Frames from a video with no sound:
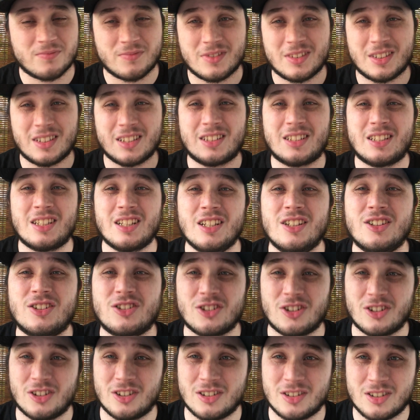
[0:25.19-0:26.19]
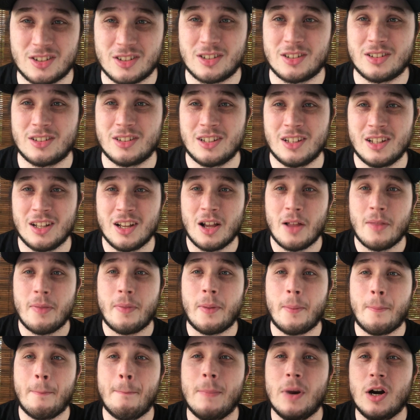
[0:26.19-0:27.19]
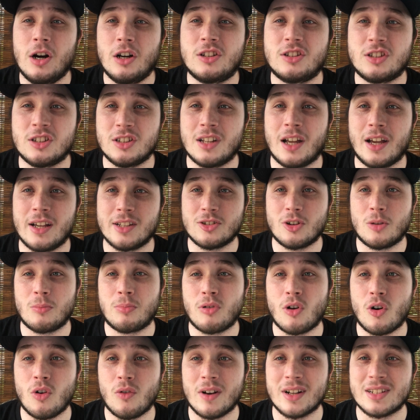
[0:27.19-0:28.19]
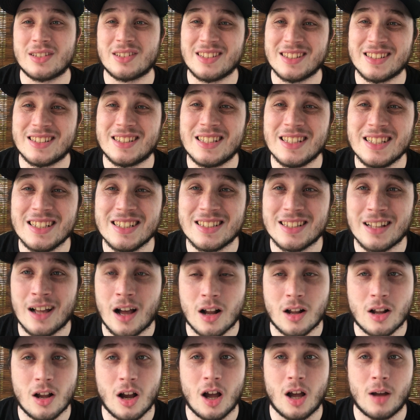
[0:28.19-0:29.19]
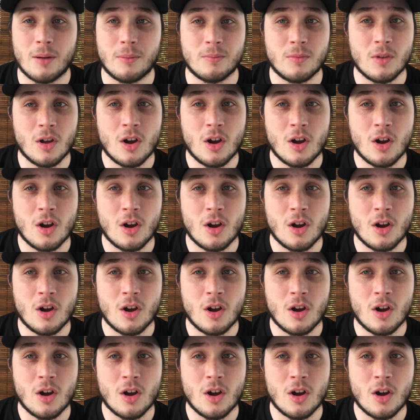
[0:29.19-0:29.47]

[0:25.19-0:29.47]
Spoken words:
The t-shirts, the merchandise on ProWrestlingTees.com.